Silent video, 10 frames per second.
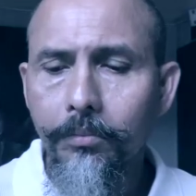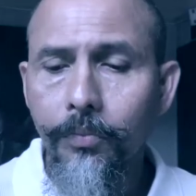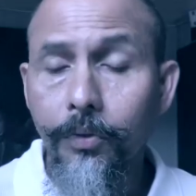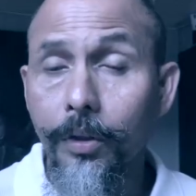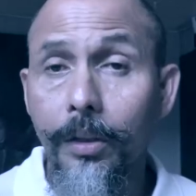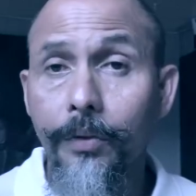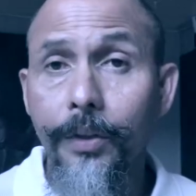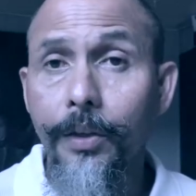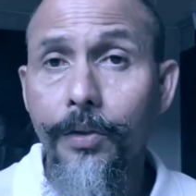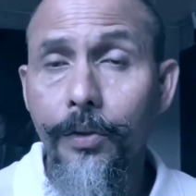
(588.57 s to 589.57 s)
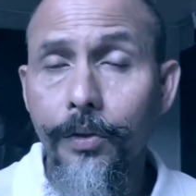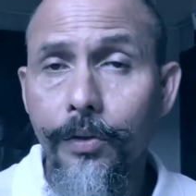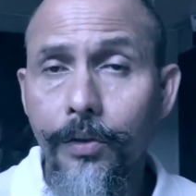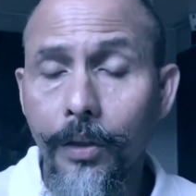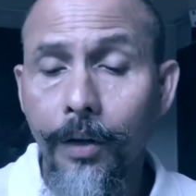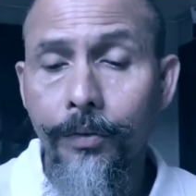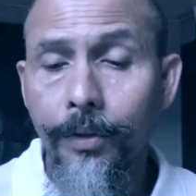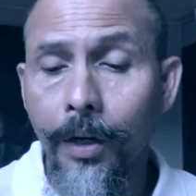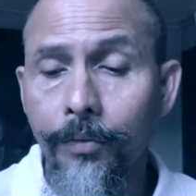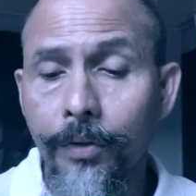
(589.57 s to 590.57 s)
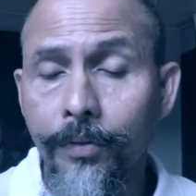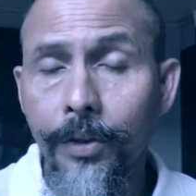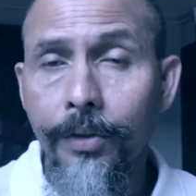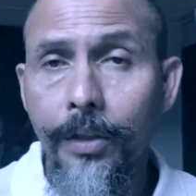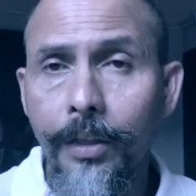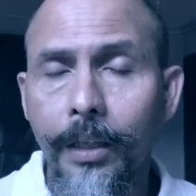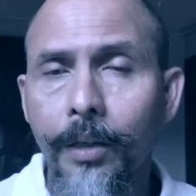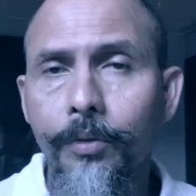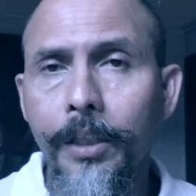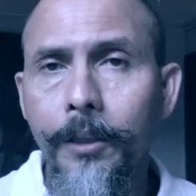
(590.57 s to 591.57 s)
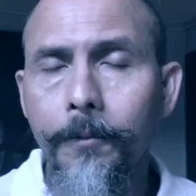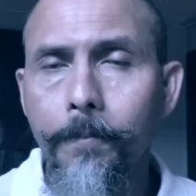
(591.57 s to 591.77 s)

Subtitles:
for the definitions of the verses that they read.